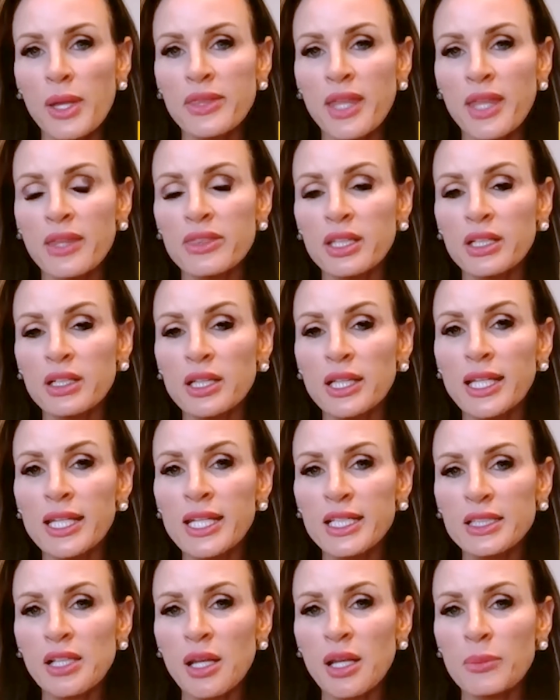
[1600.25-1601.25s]
and then the
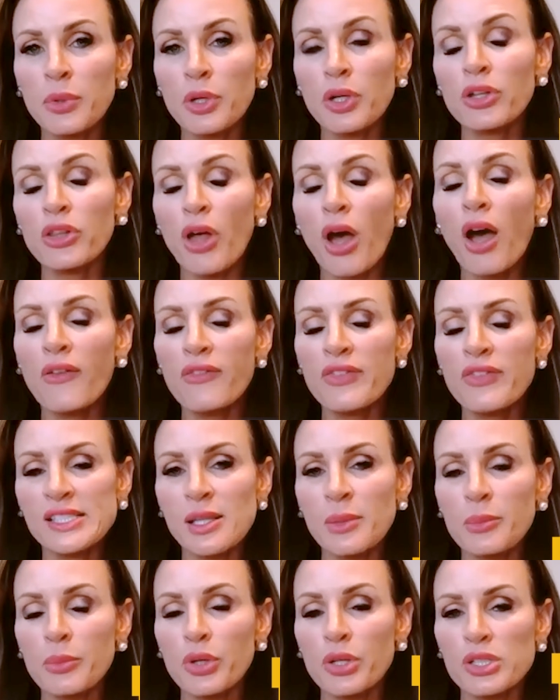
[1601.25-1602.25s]
clinic number or the
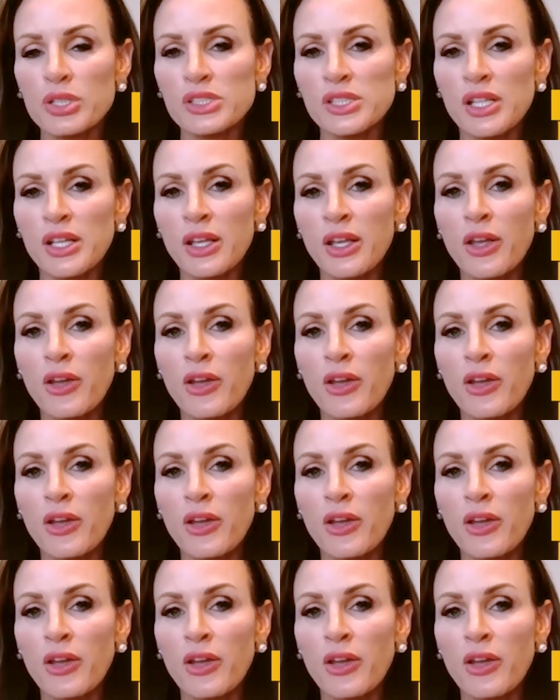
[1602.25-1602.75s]
office number is